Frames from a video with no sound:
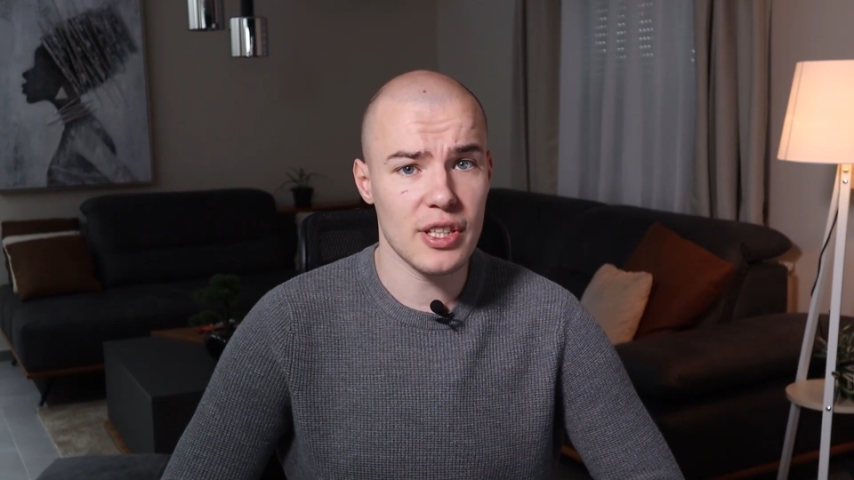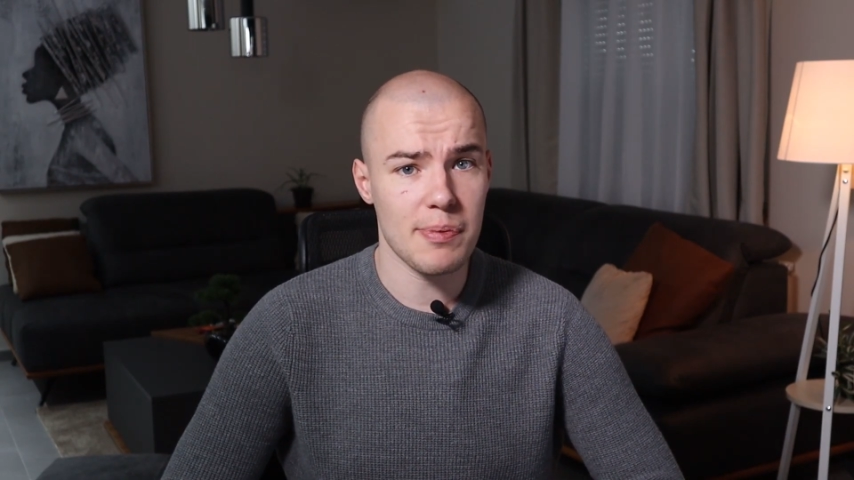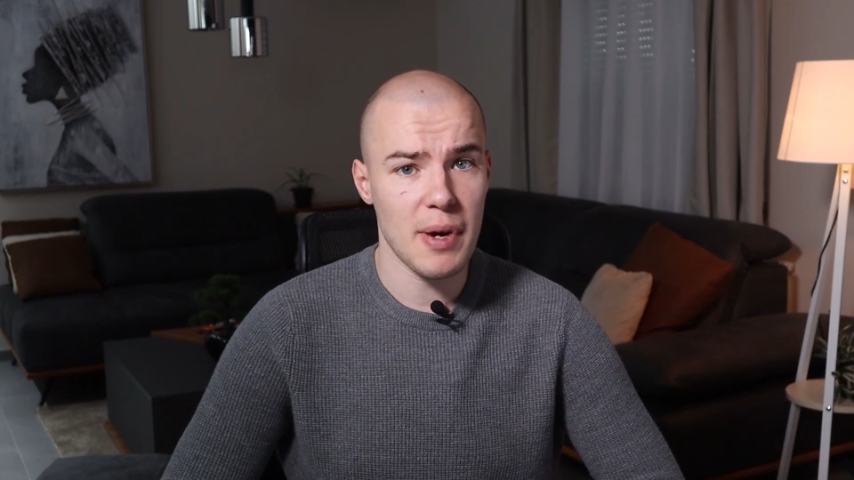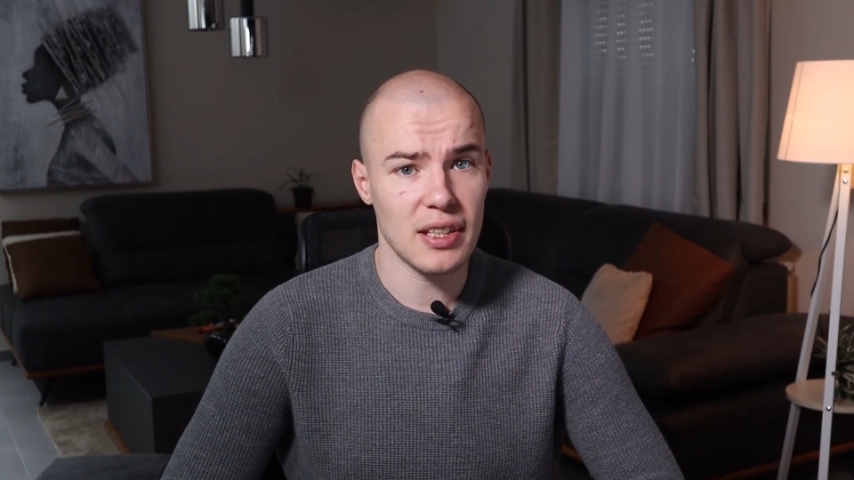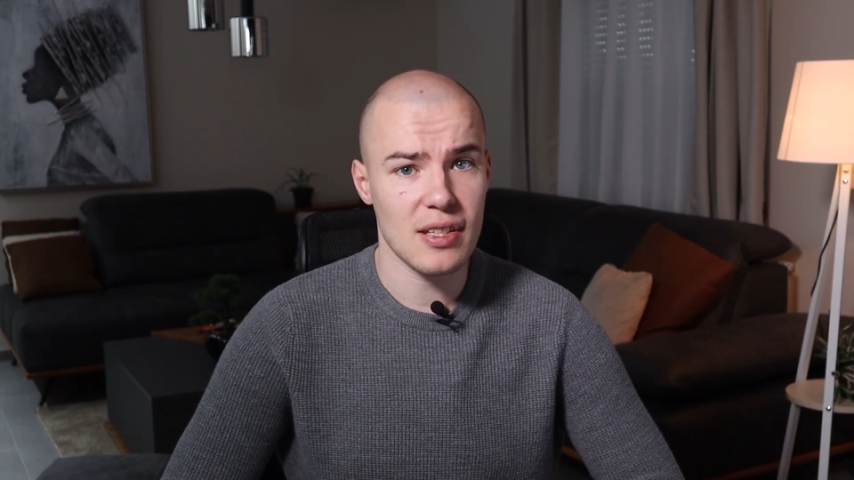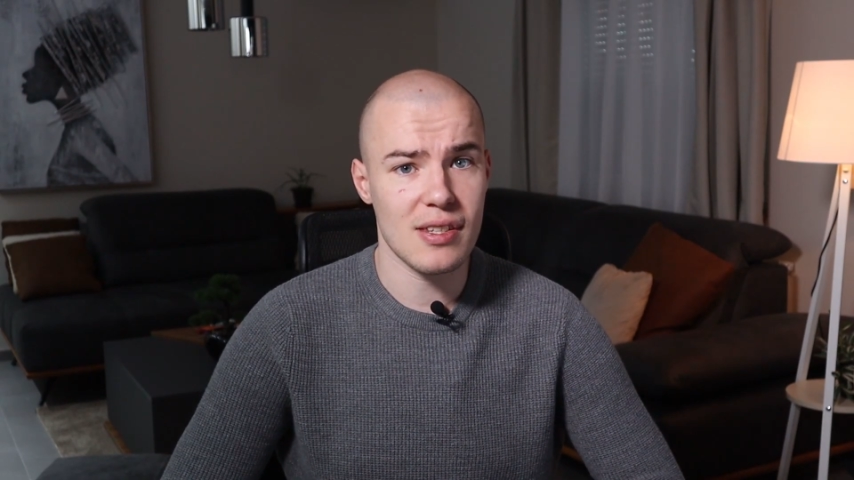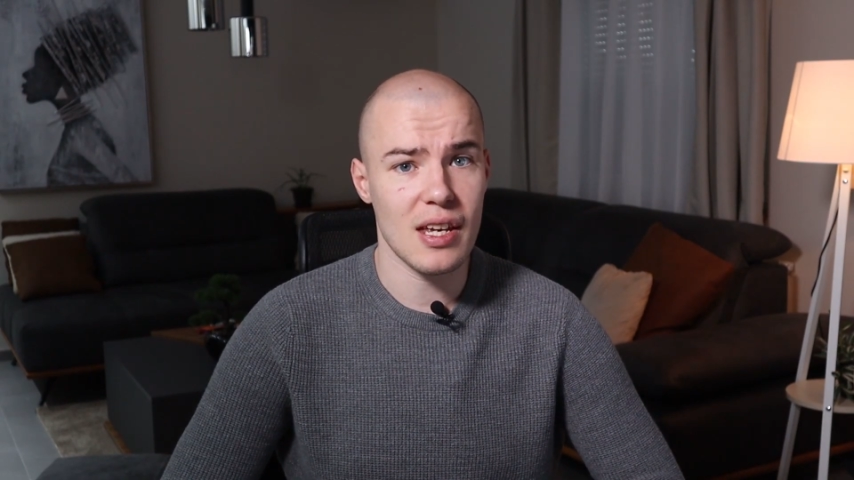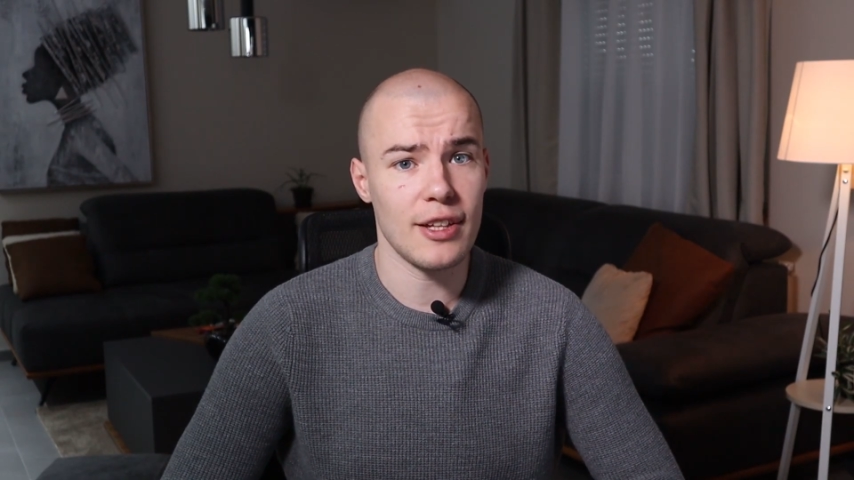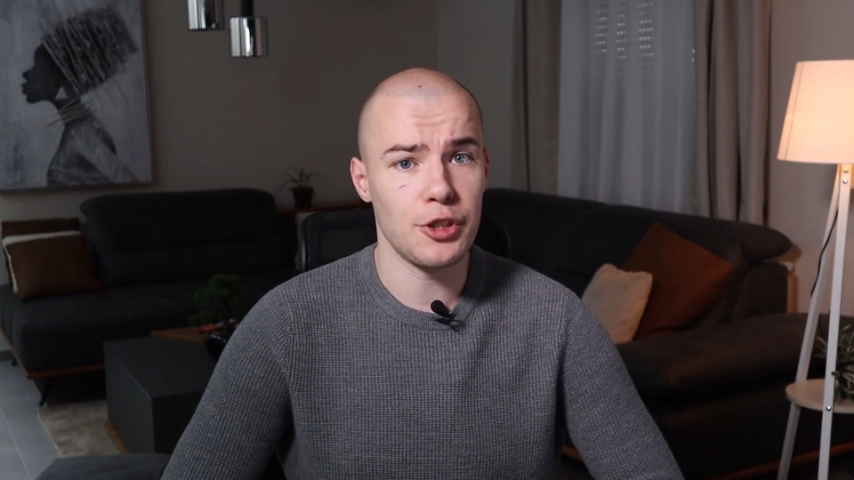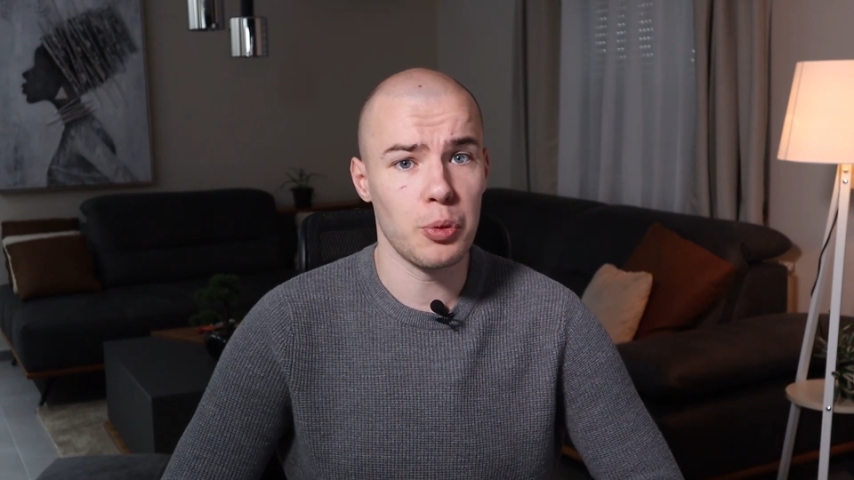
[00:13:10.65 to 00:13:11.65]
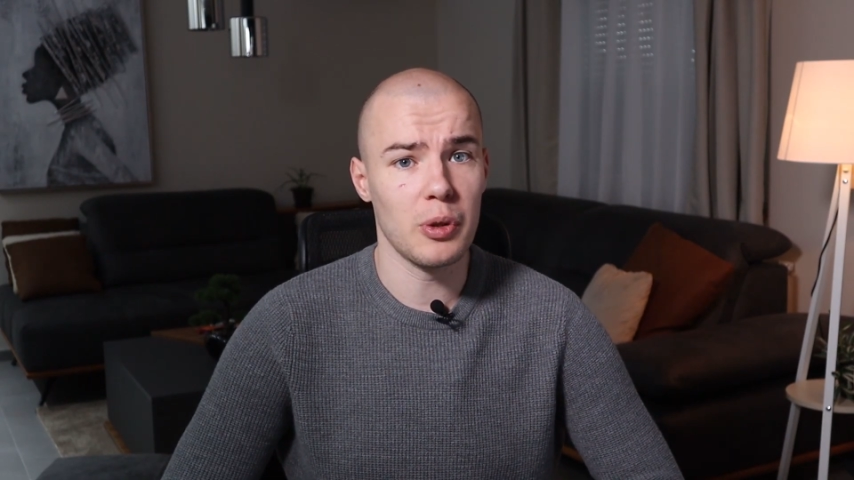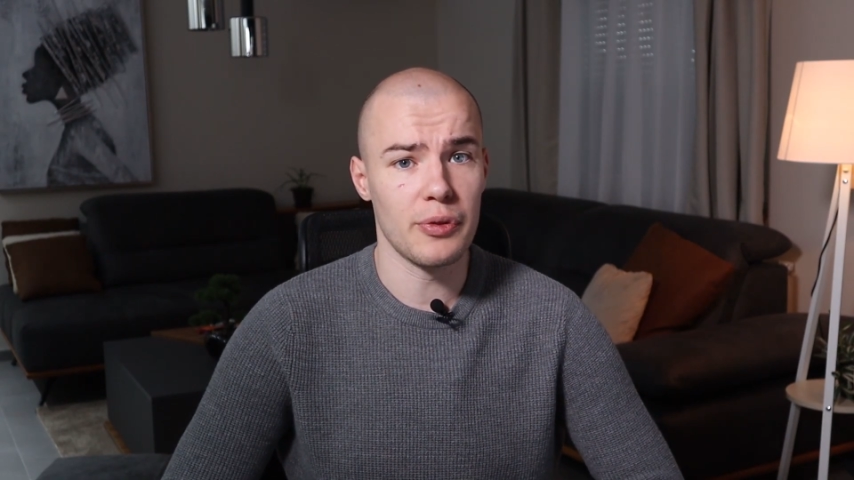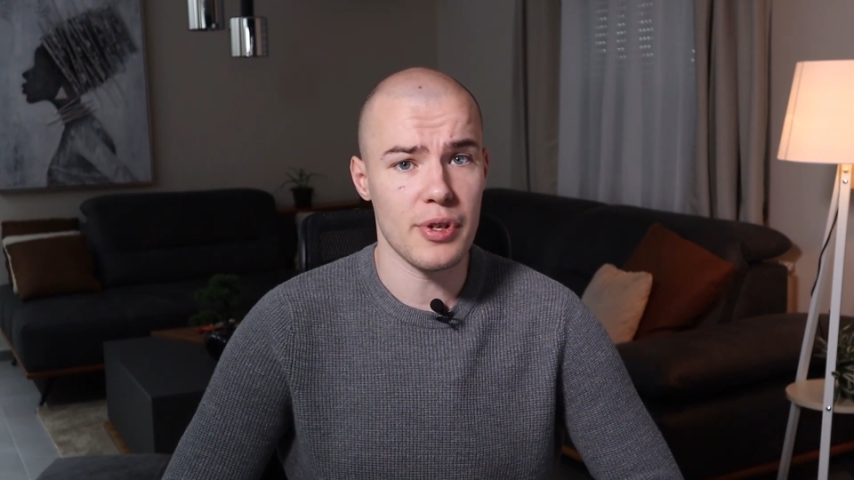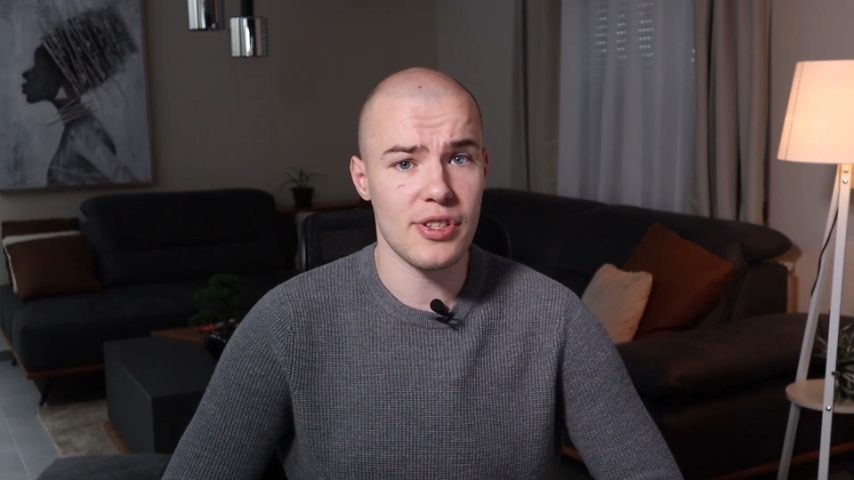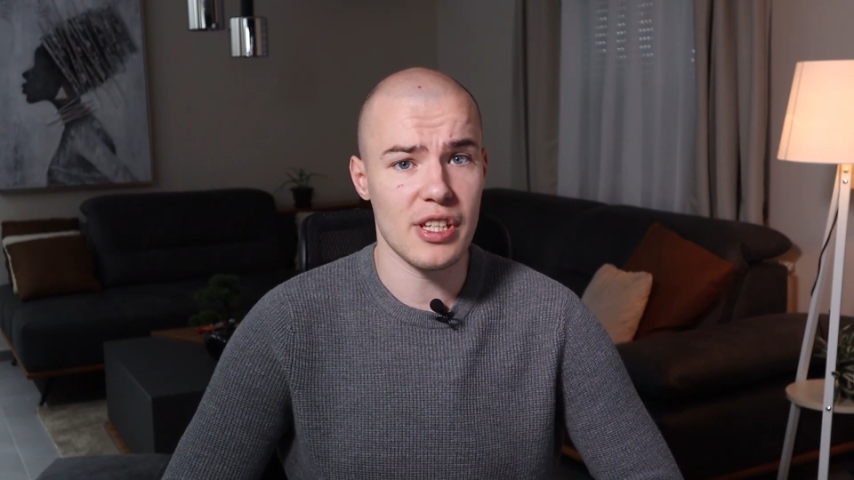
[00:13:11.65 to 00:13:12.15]
these methods and you
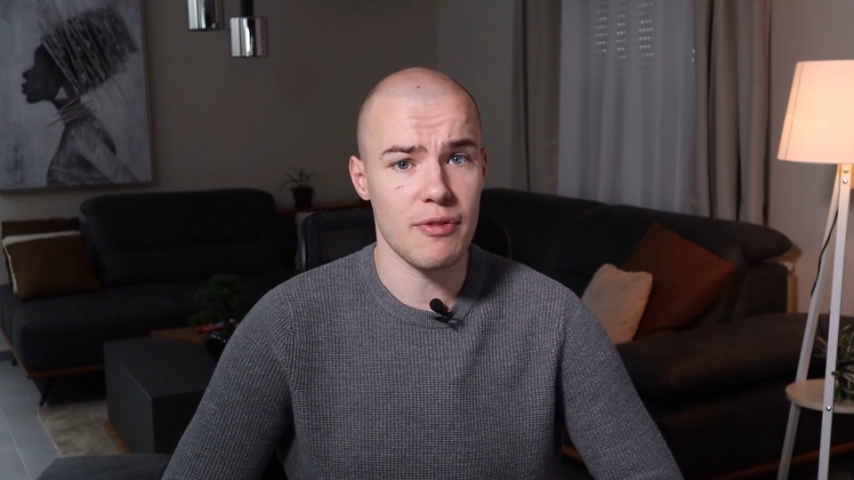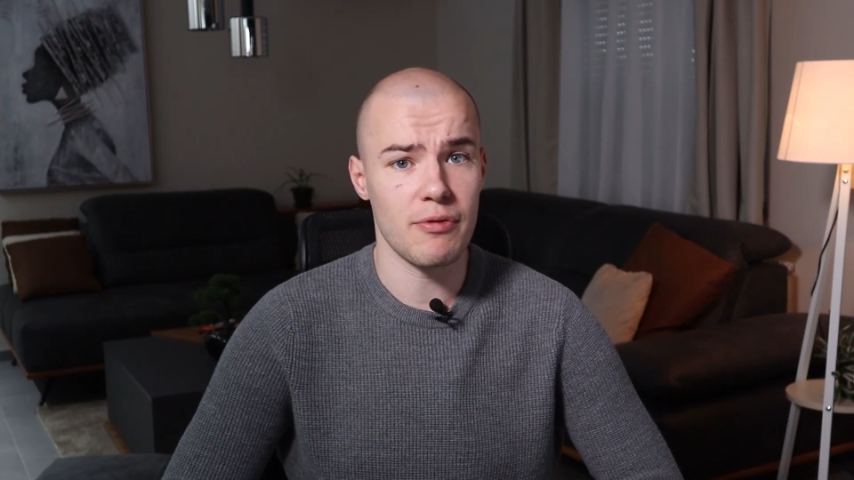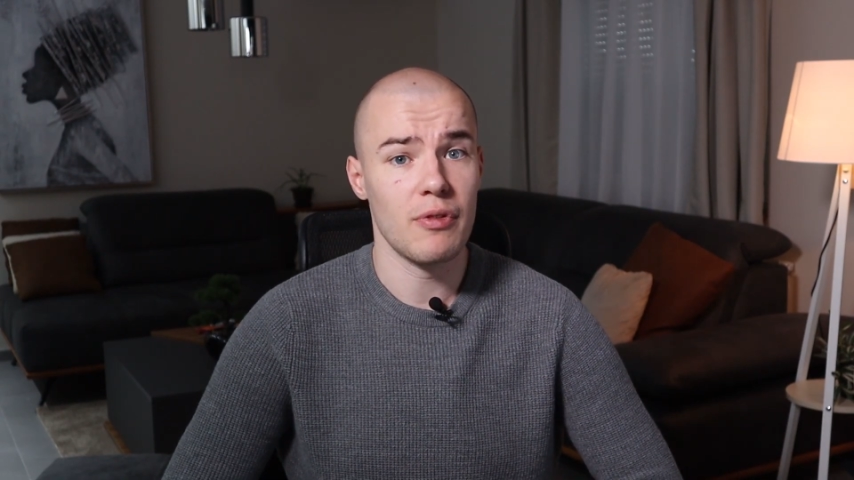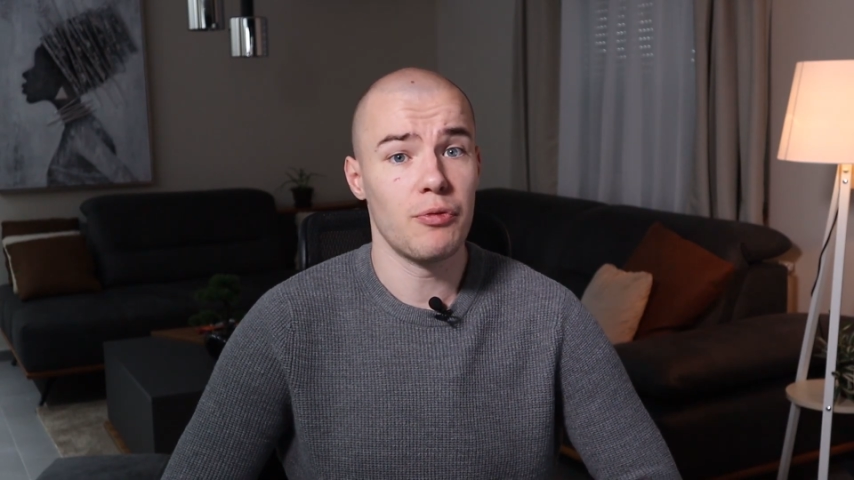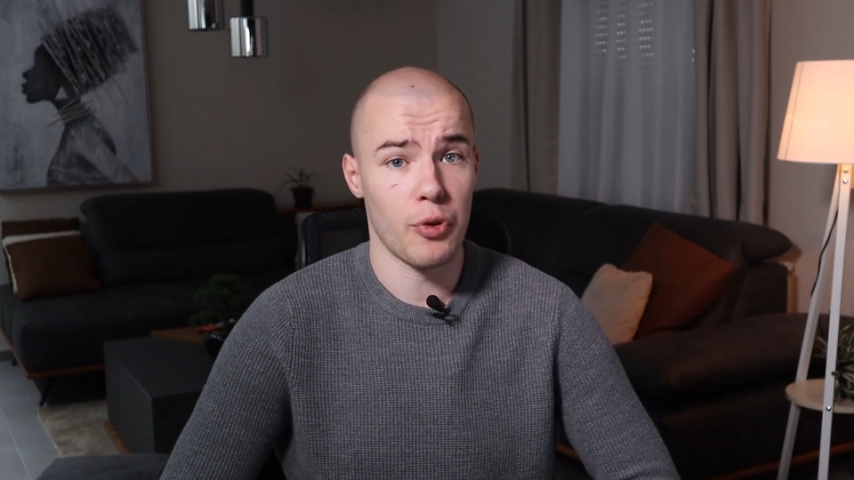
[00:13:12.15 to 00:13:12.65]
will receive,